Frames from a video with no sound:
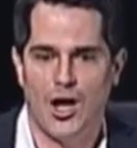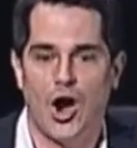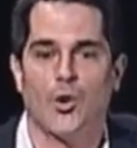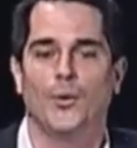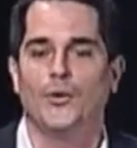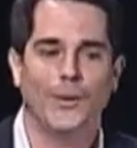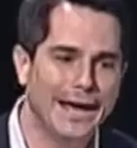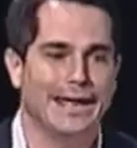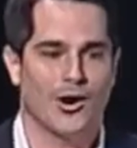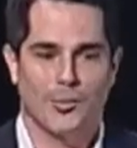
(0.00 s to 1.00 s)
Are we
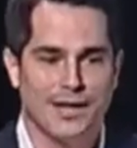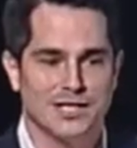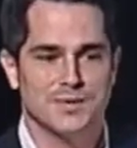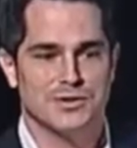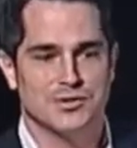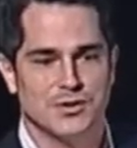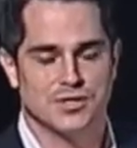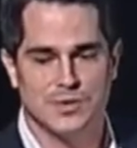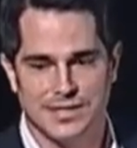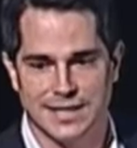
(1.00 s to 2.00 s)
winning? Are plan sponsors winning?
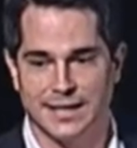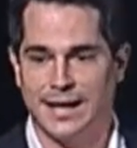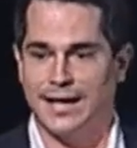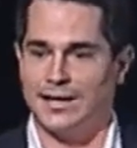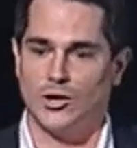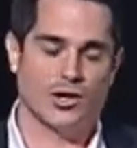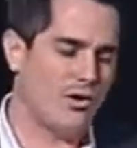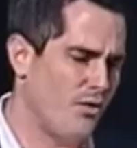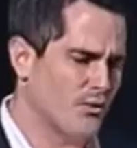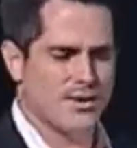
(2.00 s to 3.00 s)
So we said, look at
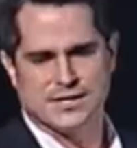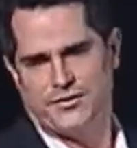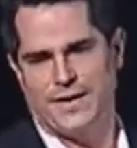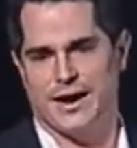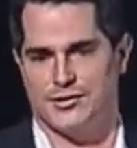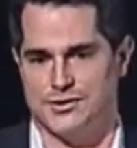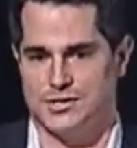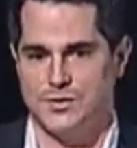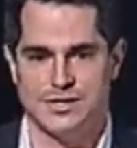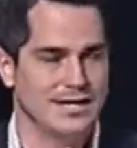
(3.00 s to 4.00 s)
all the risk factors.
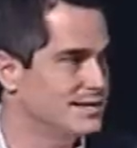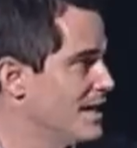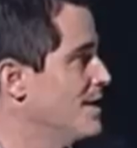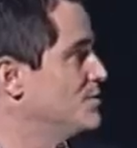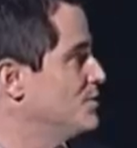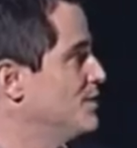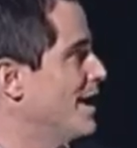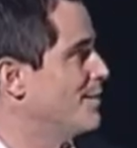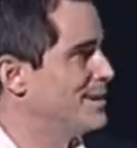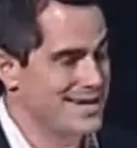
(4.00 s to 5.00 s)
And we said type 2
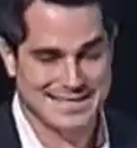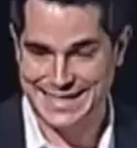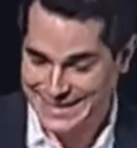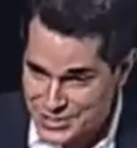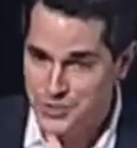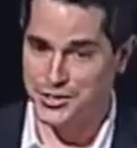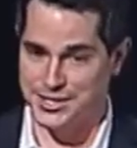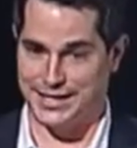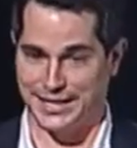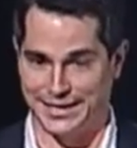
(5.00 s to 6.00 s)
diabetes,
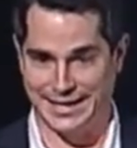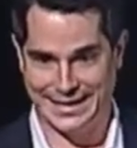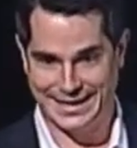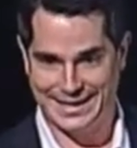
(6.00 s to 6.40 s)
interestingly,